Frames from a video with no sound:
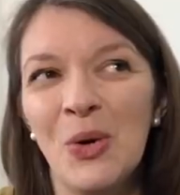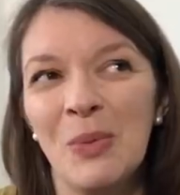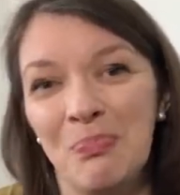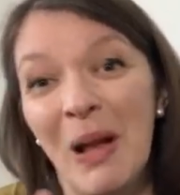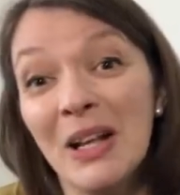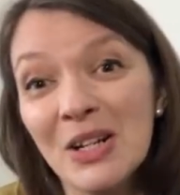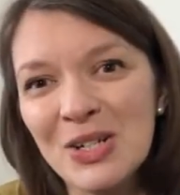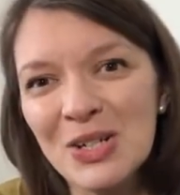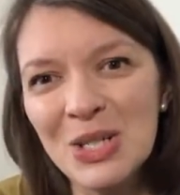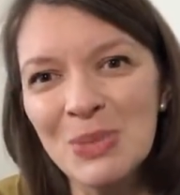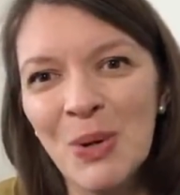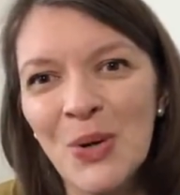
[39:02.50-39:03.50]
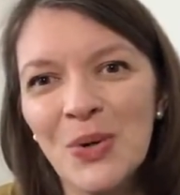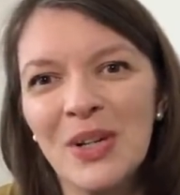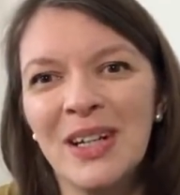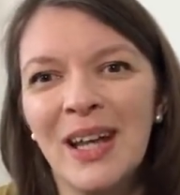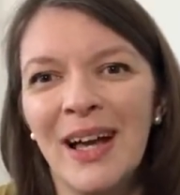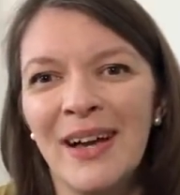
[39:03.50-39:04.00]
a Belgian
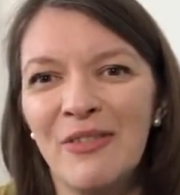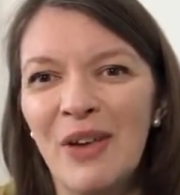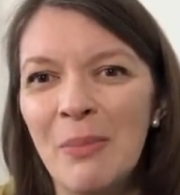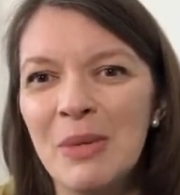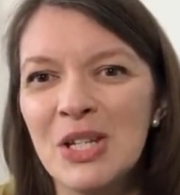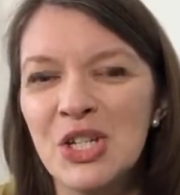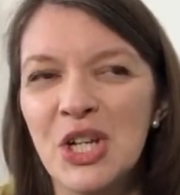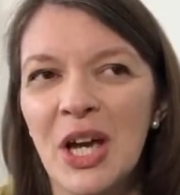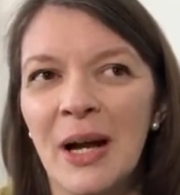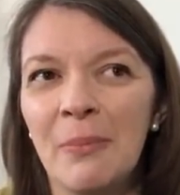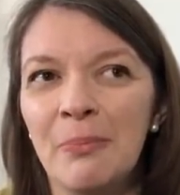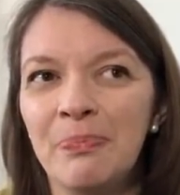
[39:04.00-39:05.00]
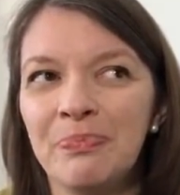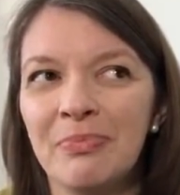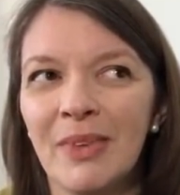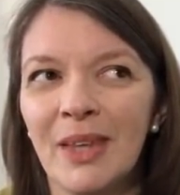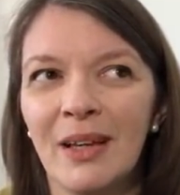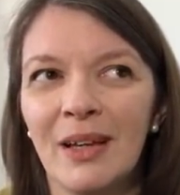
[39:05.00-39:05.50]
spoken Flemish
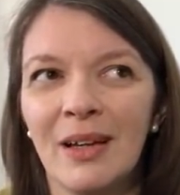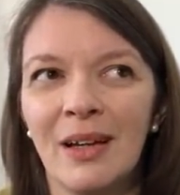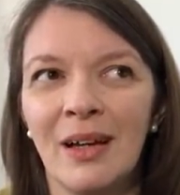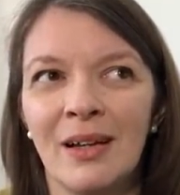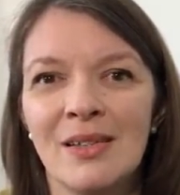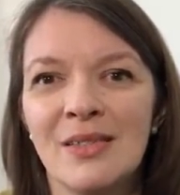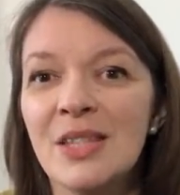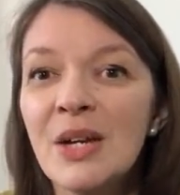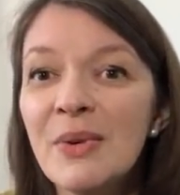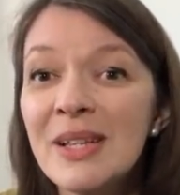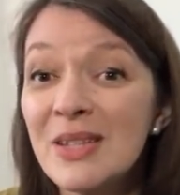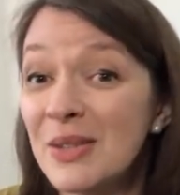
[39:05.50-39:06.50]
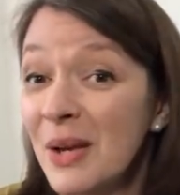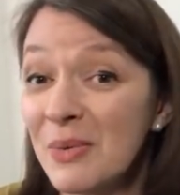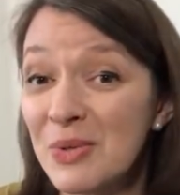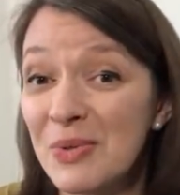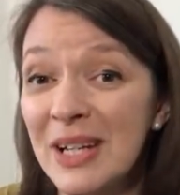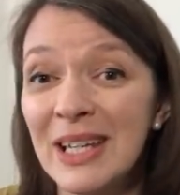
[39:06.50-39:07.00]
series, so that
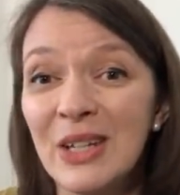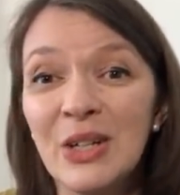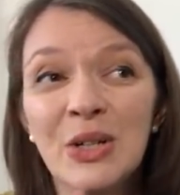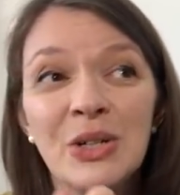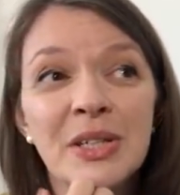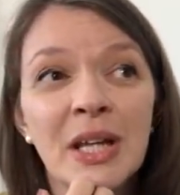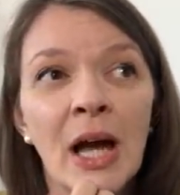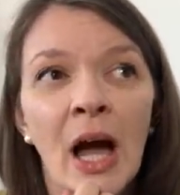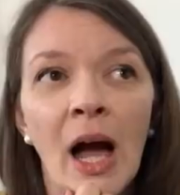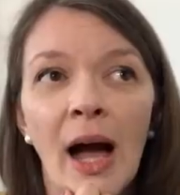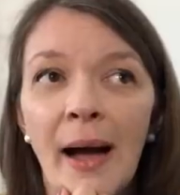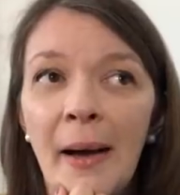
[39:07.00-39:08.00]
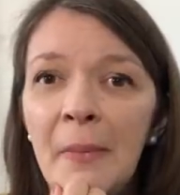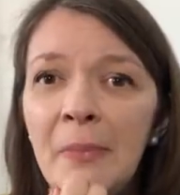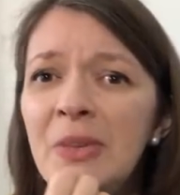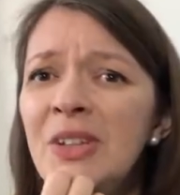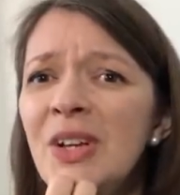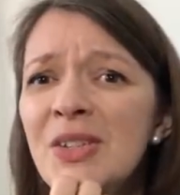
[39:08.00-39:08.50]
was really good.
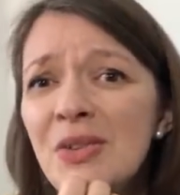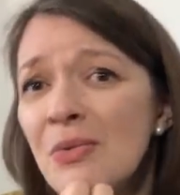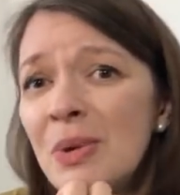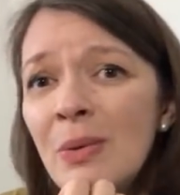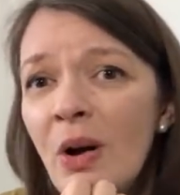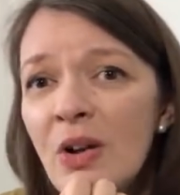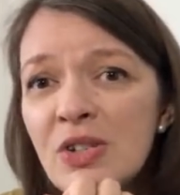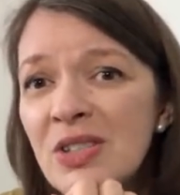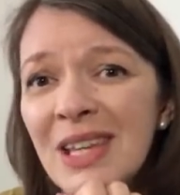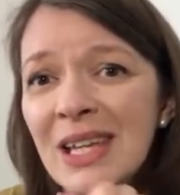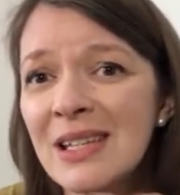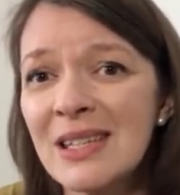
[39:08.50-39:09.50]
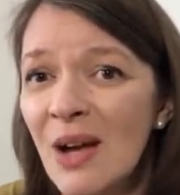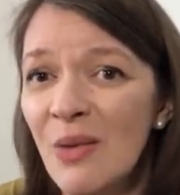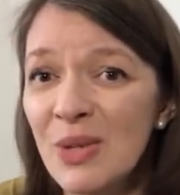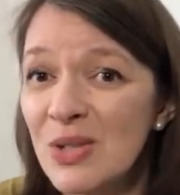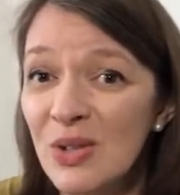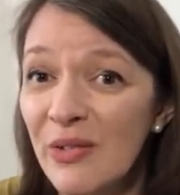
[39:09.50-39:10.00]
So we watch things that
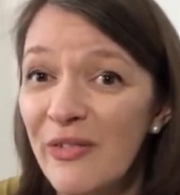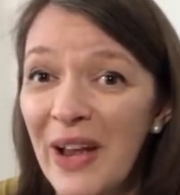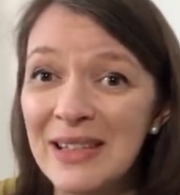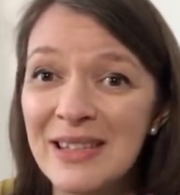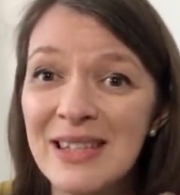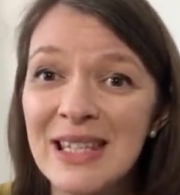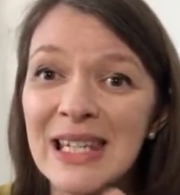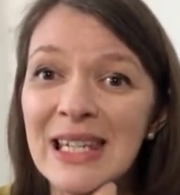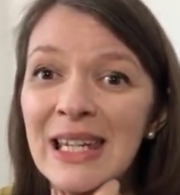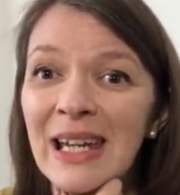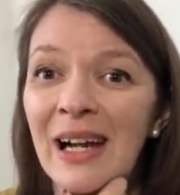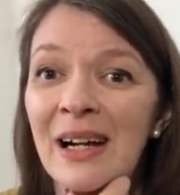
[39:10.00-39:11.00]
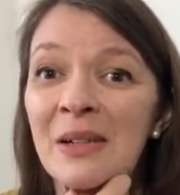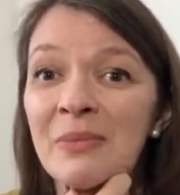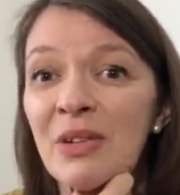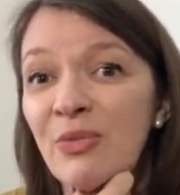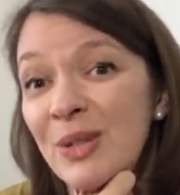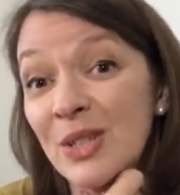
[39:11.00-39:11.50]
we sort of fancy.
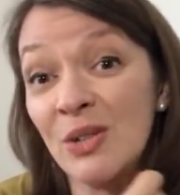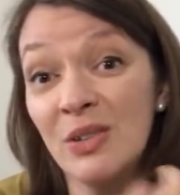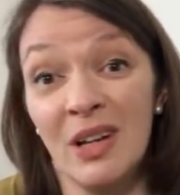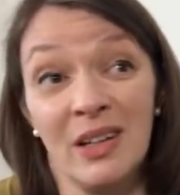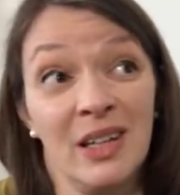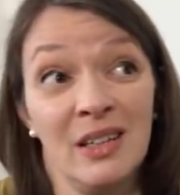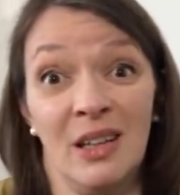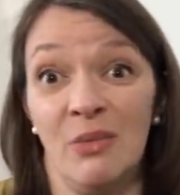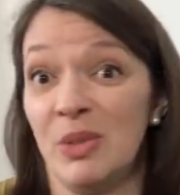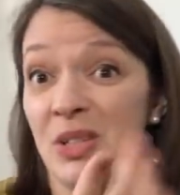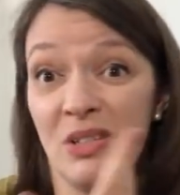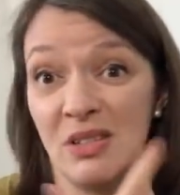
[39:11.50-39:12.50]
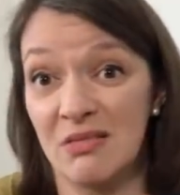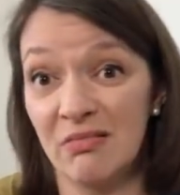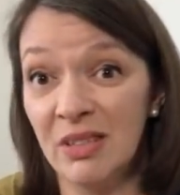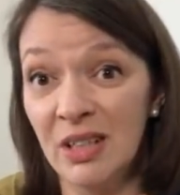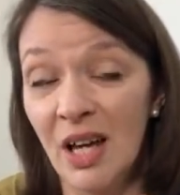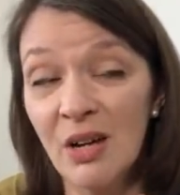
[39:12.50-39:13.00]
If we don't like it, then we just,
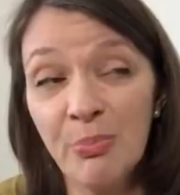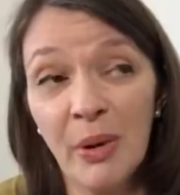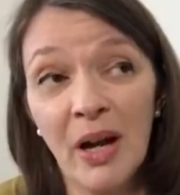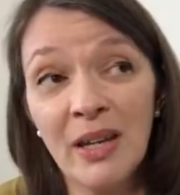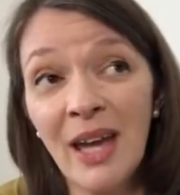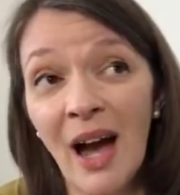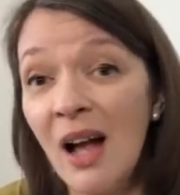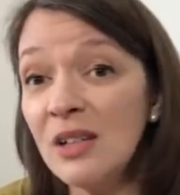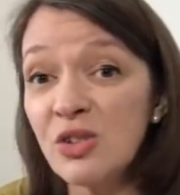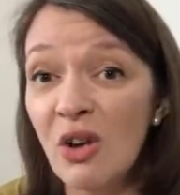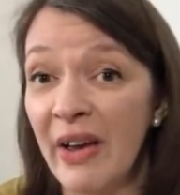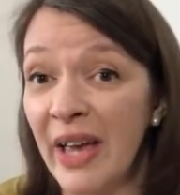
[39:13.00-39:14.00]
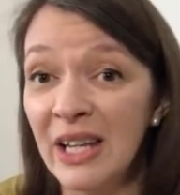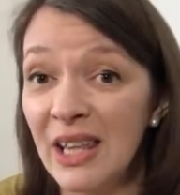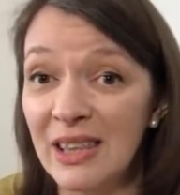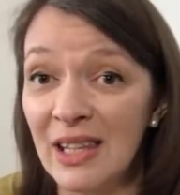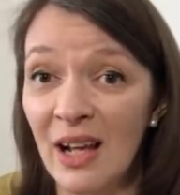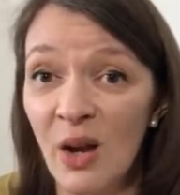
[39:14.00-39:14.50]
but yeah, I'll try
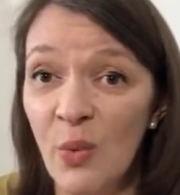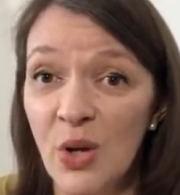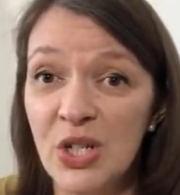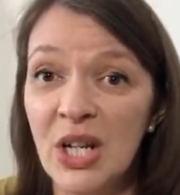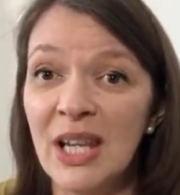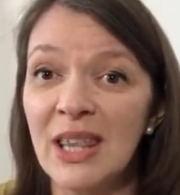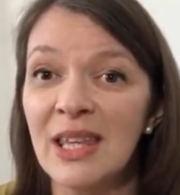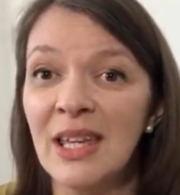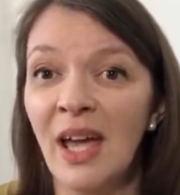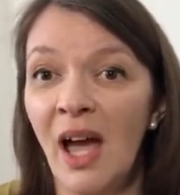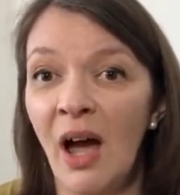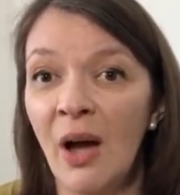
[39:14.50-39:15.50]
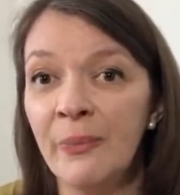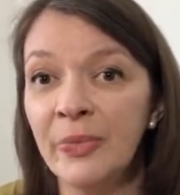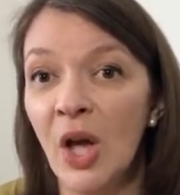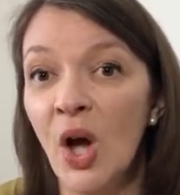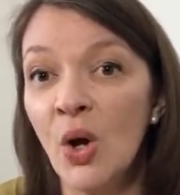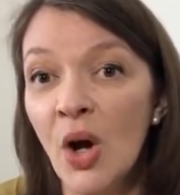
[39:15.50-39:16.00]
anything. I'll watch anything.
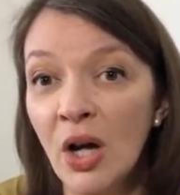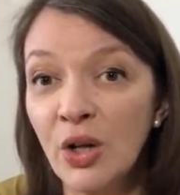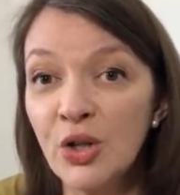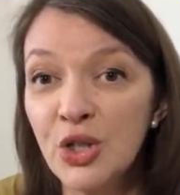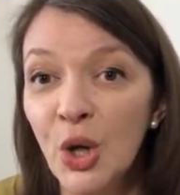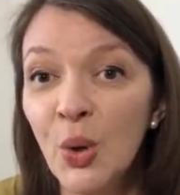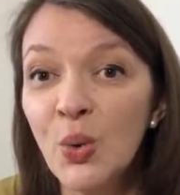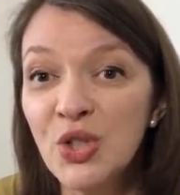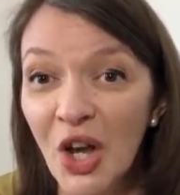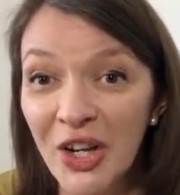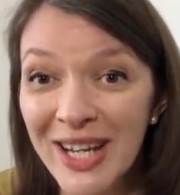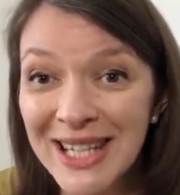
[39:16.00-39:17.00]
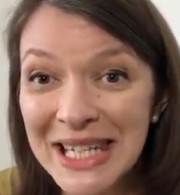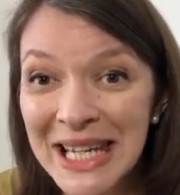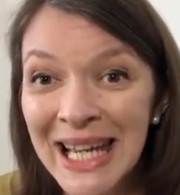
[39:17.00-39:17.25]
A good whodunit